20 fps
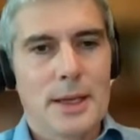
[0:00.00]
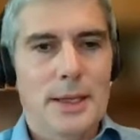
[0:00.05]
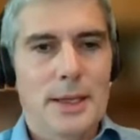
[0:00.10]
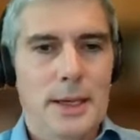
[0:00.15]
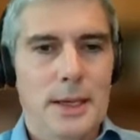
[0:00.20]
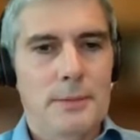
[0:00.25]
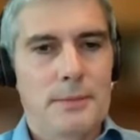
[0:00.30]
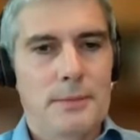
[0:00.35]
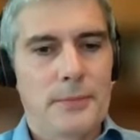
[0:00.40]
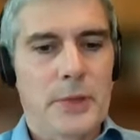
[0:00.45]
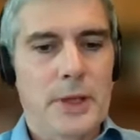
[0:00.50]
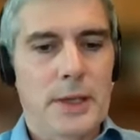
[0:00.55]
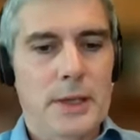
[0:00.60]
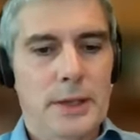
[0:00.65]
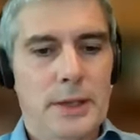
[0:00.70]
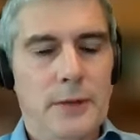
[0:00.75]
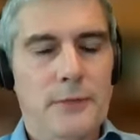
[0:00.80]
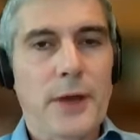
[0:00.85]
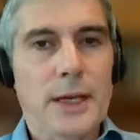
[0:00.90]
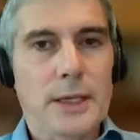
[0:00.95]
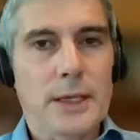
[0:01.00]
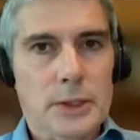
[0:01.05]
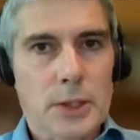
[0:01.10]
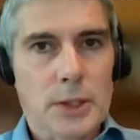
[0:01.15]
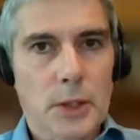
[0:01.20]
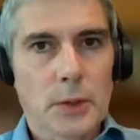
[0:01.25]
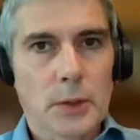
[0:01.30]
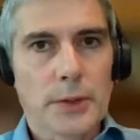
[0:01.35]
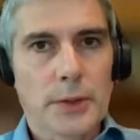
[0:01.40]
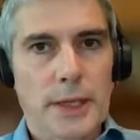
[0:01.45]
you know, the, the Fed has
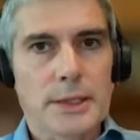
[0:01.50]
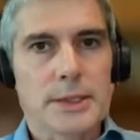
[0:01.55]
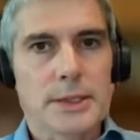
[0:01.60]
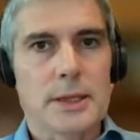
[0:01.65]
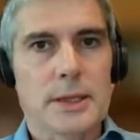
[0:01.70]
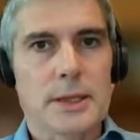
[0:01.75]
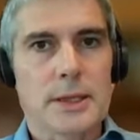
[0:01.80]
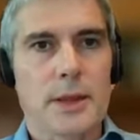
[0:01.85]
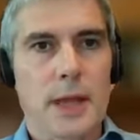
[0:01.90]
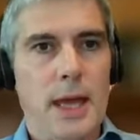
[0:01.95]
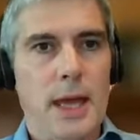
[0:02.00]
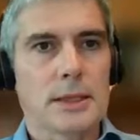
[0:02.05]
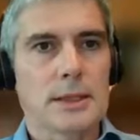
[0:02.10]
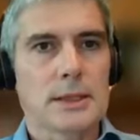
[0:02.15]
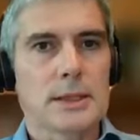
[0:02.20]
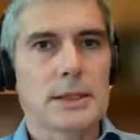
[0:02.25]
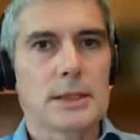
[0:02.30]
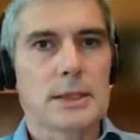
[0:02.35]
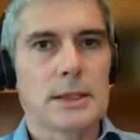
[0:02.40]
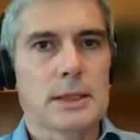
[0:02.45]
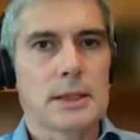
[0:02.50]
told us that